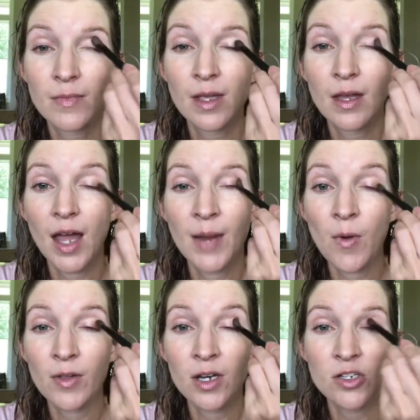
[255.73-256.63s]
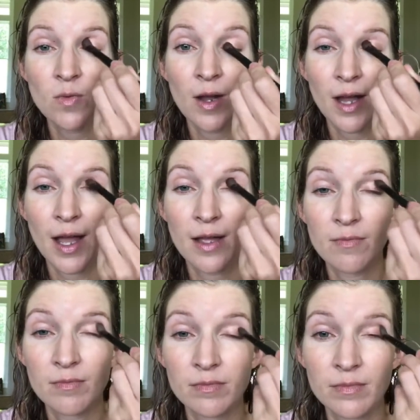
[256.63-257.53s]
I'm only going to do one eye.
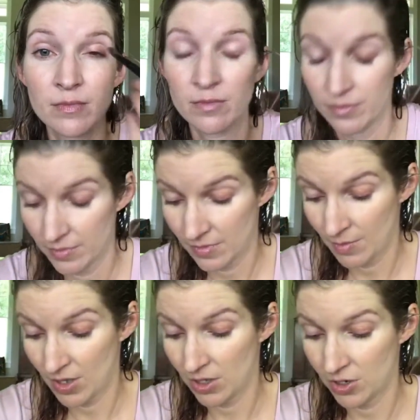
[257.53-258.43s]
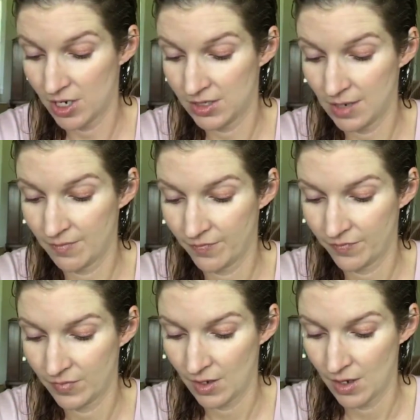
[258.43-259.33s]
I'm going to look crazy.
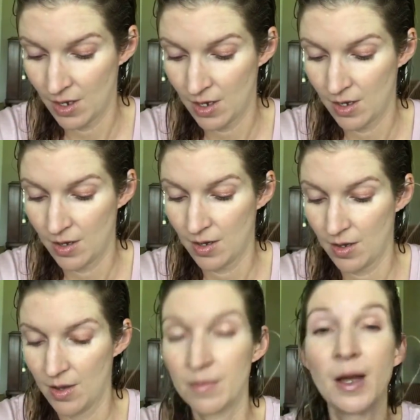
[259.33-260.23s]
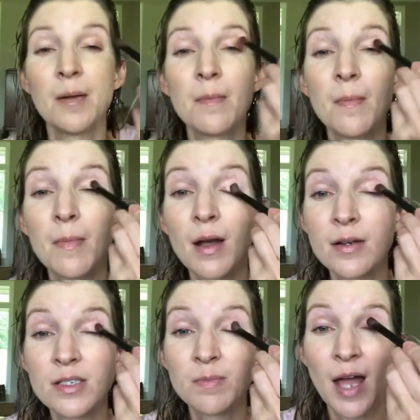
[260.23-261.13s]
But I'm
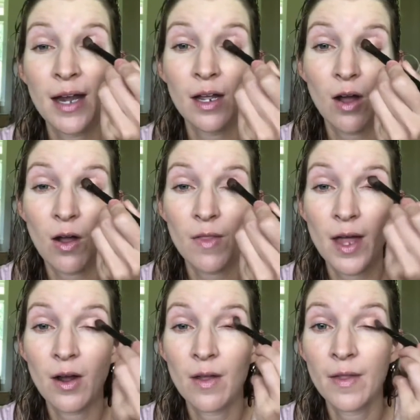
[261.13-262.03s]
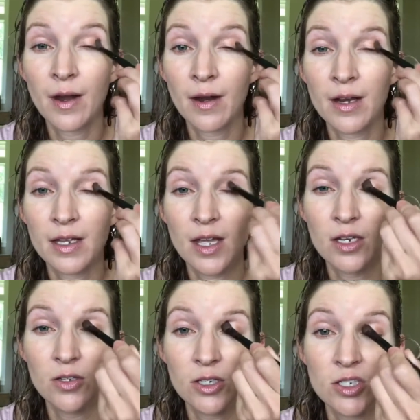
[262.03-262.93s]
just patting all that on there. And again, you
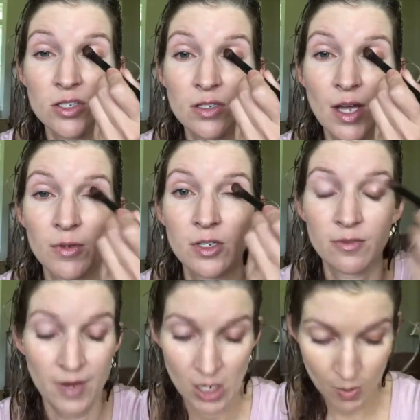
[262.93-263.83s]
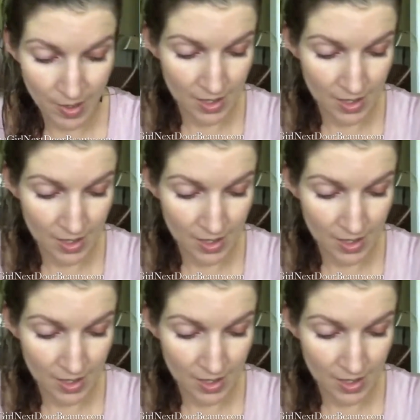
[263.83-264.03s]
could just do that with your finger, but